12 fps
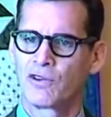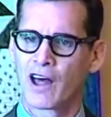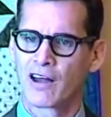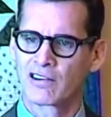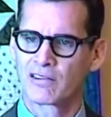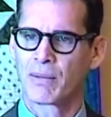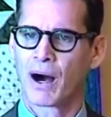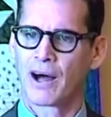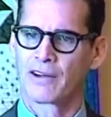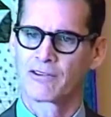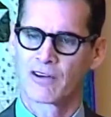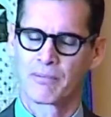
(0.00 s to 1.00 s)
that spot
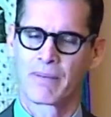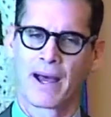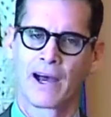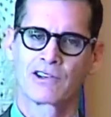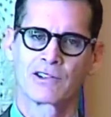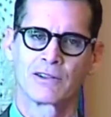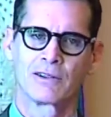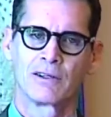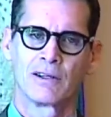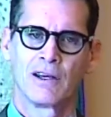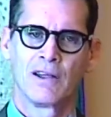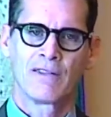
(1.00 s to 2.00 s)
of compassion,
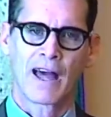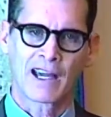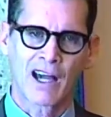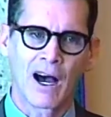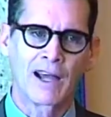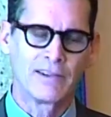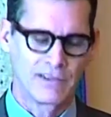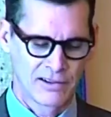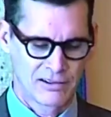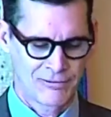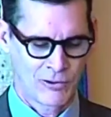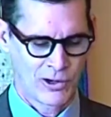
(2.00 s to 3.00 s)
that
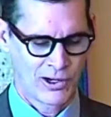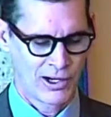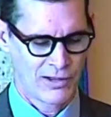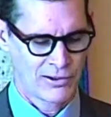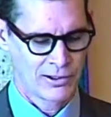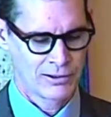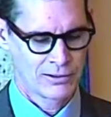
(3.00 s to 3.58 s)
kindness for another,